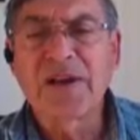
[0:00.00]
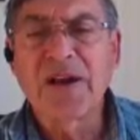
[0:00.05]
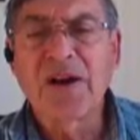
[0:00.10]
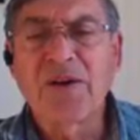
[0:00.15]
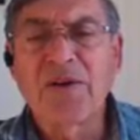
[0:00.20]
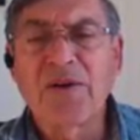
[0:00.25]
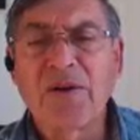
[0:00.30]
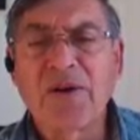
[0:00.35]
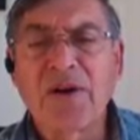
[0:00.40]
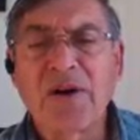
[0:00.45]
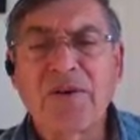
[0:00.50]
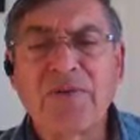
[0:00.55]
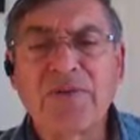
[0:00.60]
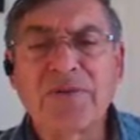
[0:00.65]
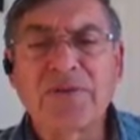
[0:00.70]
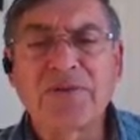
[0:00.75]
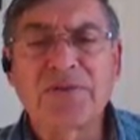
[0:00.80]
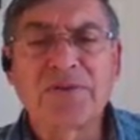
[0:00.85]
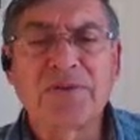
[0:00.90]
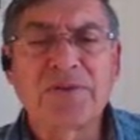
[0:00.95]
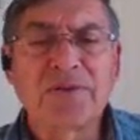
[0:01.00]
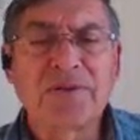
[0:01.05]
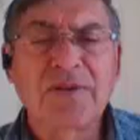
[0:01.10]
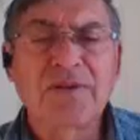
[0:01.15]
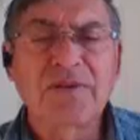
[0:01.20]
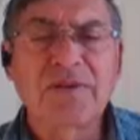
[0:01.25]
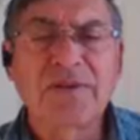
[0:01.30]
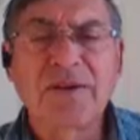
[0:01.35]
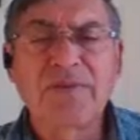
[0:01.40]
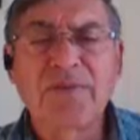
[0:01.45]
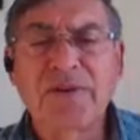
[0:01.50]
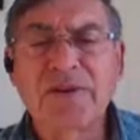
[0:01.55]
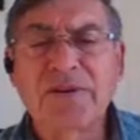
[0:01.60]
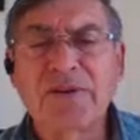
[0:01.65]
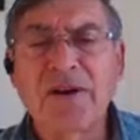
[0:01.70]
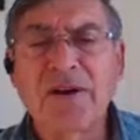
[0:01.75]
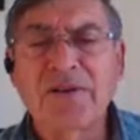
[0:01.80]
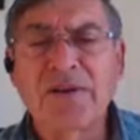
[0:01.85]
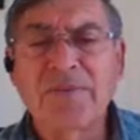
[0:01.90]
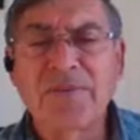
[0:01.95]
How often should? Okay, we
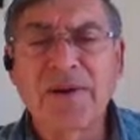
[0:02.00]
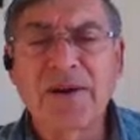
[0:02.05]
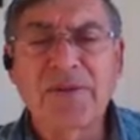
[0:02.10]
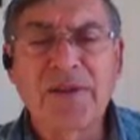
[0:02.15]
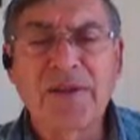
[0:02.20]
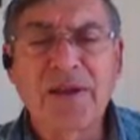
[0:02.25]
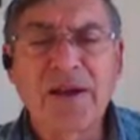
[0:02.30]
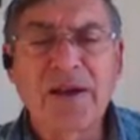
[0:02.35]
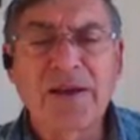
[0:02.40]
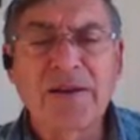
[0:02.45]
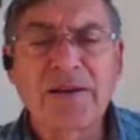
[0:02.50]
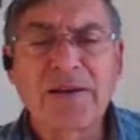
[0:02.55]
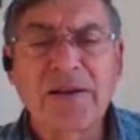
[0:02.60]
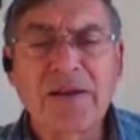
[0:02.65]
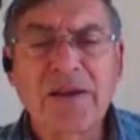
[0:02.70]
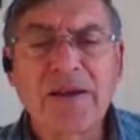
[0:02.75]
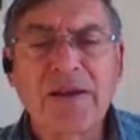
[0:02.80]
talked about that.